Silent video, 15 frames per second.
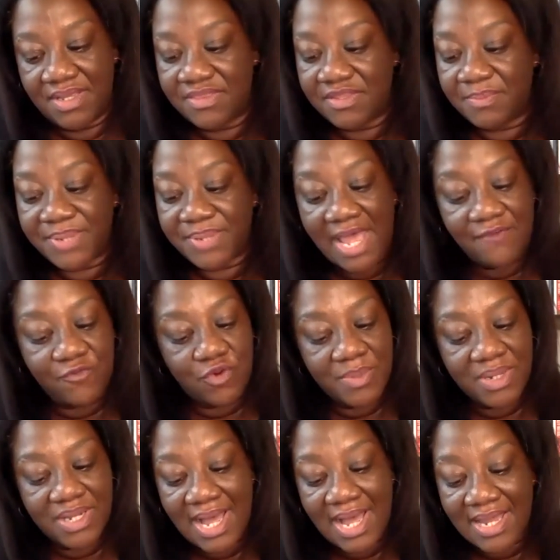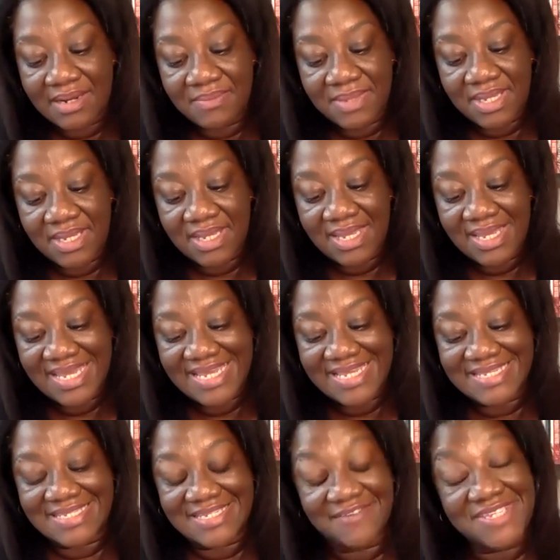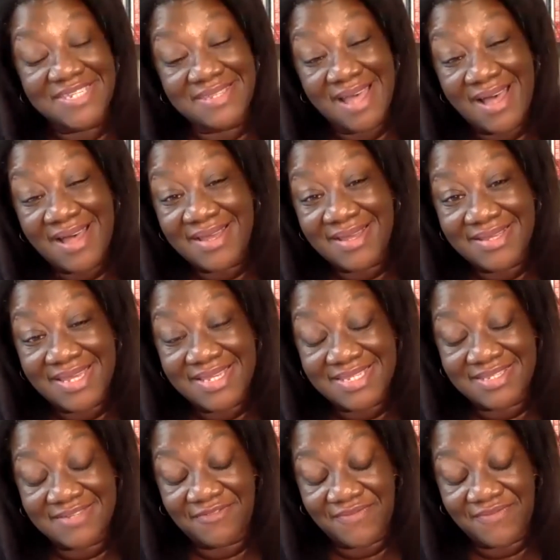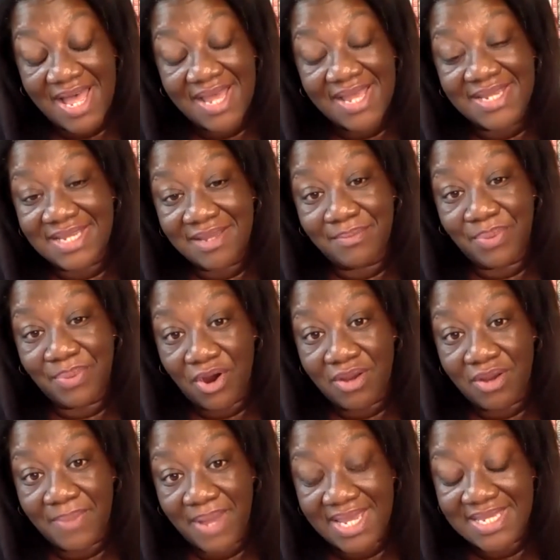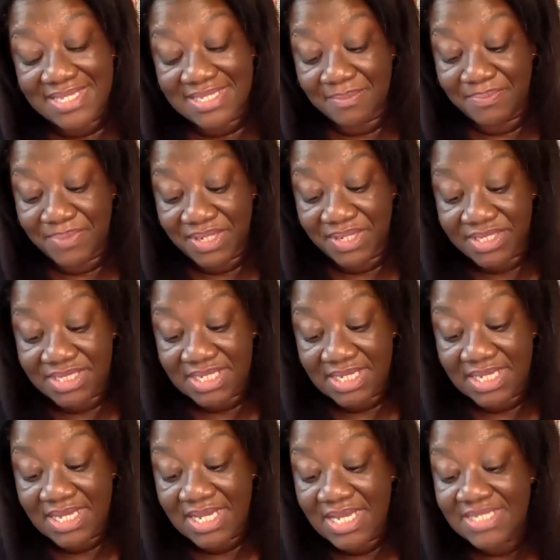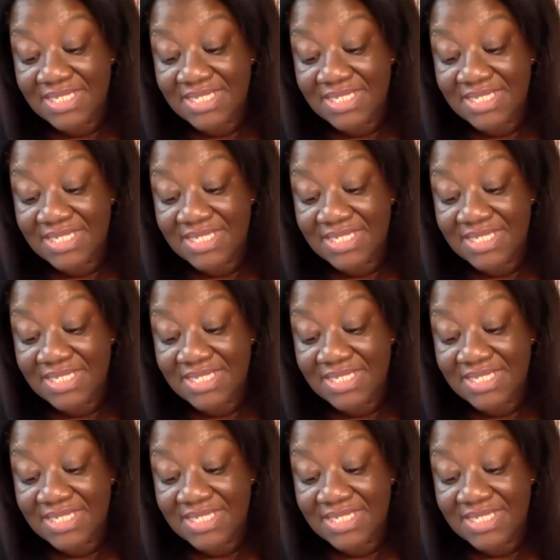The platform economy is defined in part by its ability